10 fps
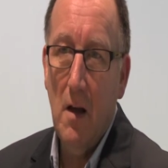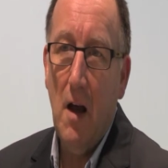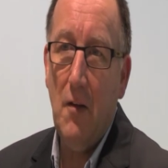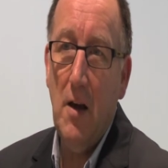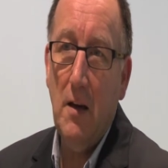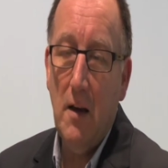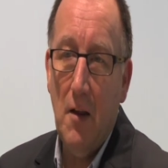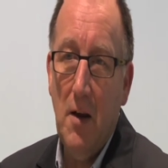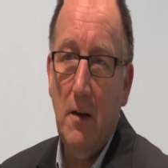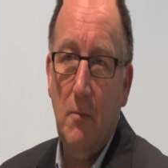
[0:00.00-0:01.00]
I
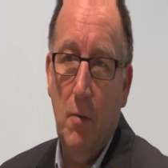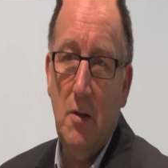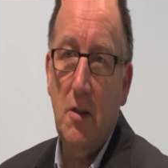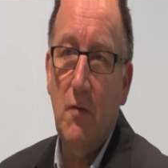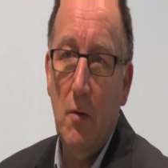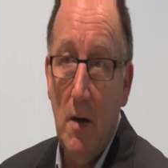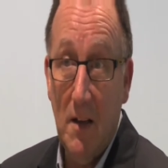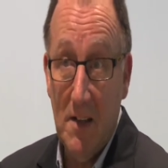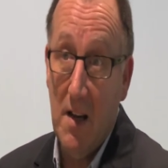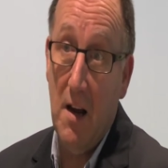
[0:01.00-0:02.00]
think British
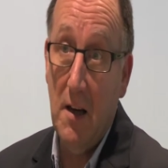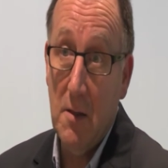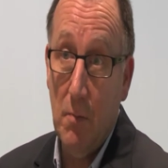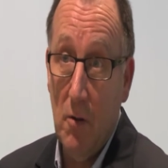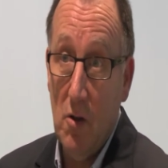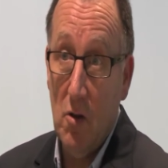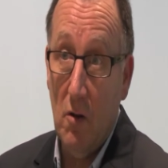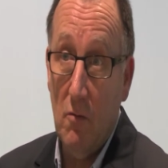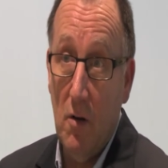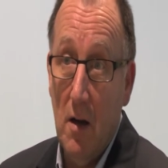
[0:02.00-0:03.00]
filmmakers can exploit
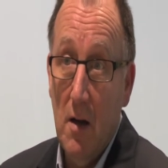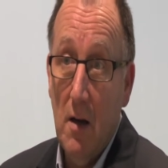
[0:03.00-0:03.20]
genre,